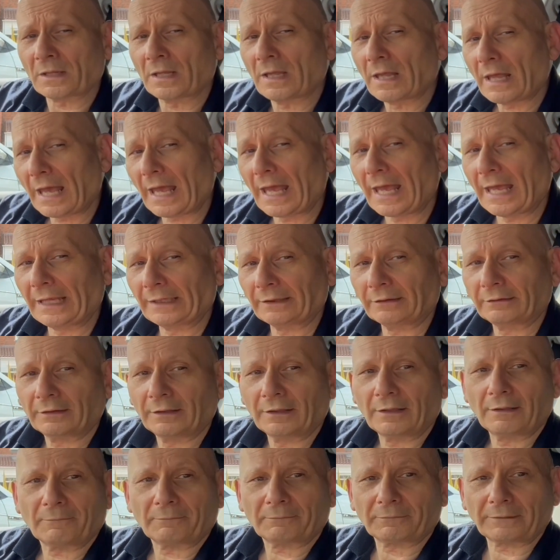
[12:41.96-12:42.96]
and
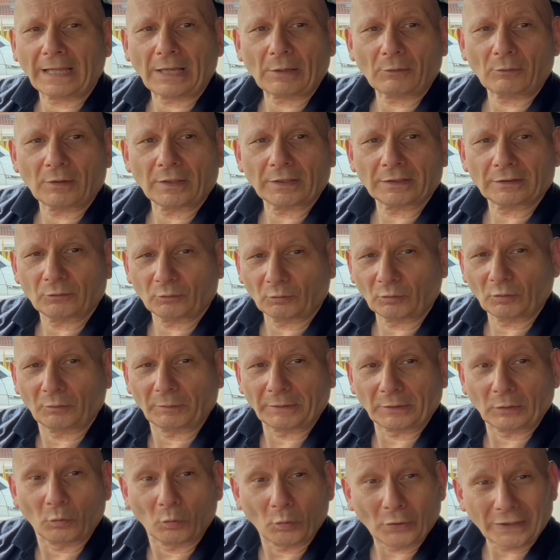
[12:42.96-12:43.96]
that one will be
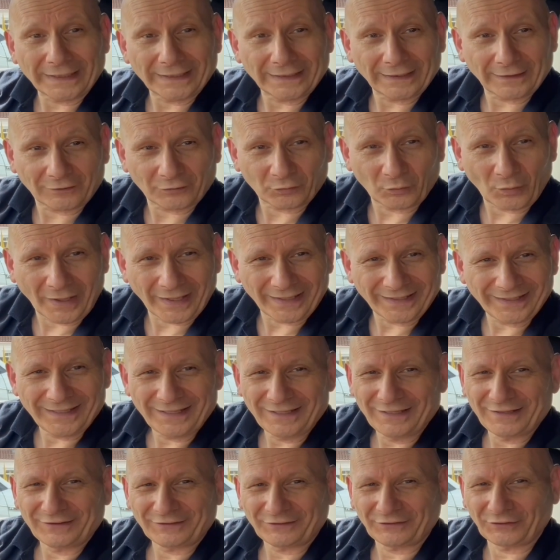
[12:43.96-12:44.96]
winging its way
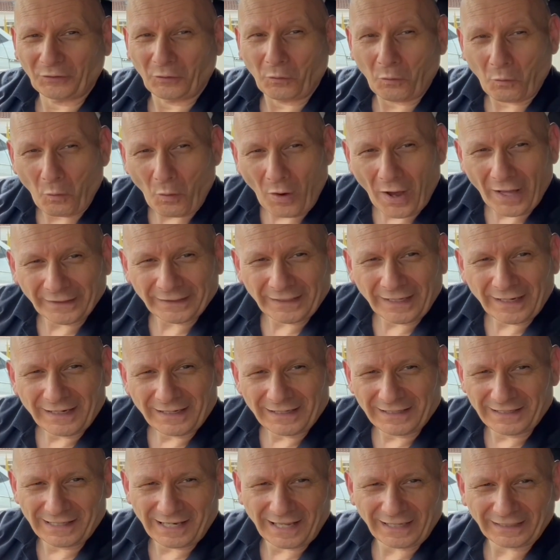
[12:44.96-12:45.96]
to one
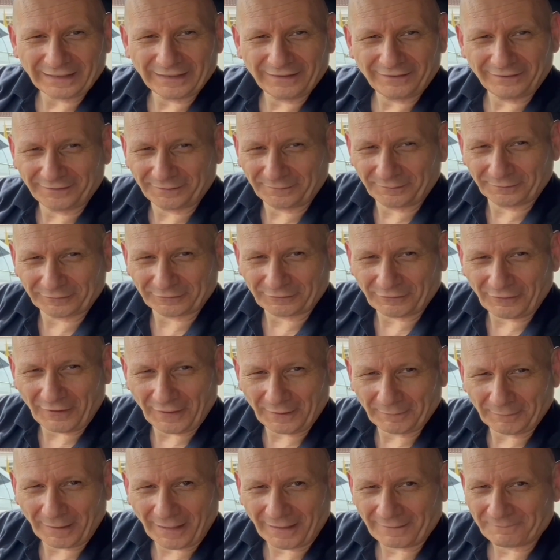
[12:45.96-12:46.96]
lucky
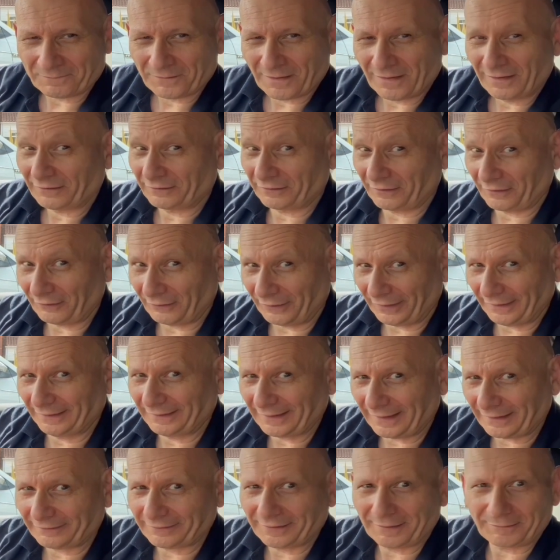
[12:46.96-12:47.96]
subscriber. So hit that
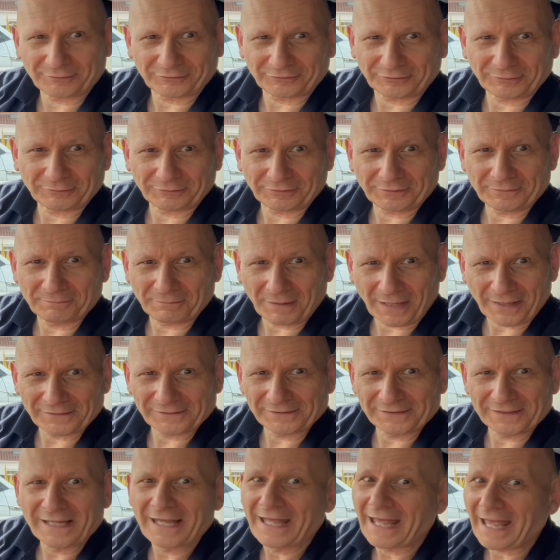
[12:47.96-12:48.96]
subscription button
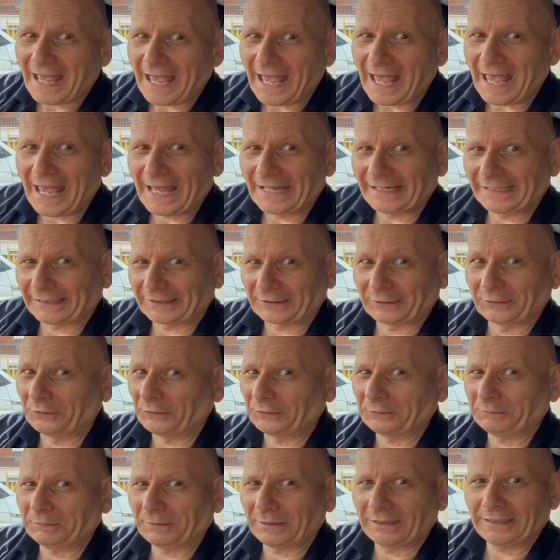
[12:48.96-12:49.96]
and it could
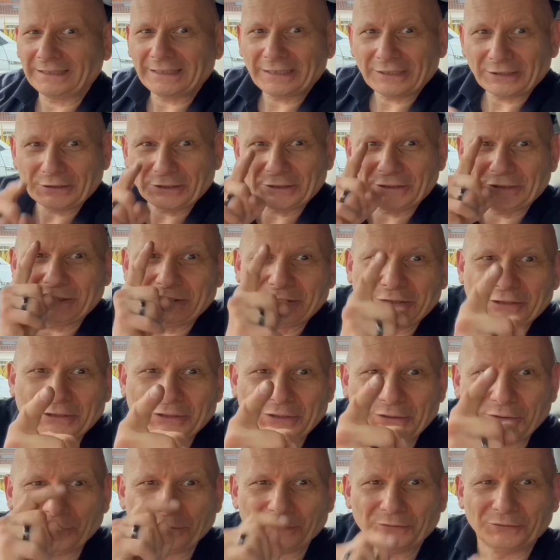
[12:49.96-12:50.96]
be
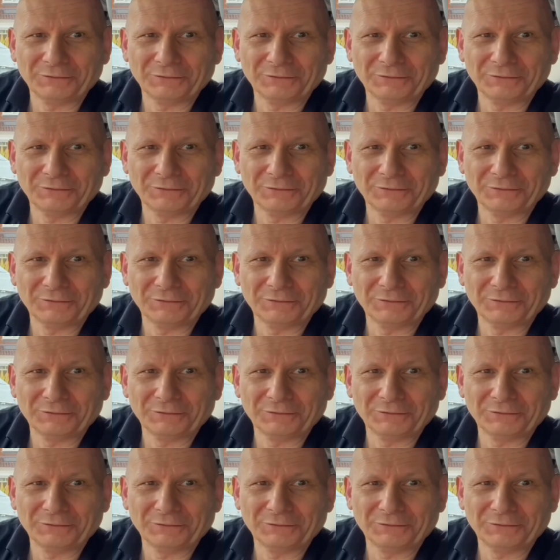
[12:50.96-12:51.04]
you.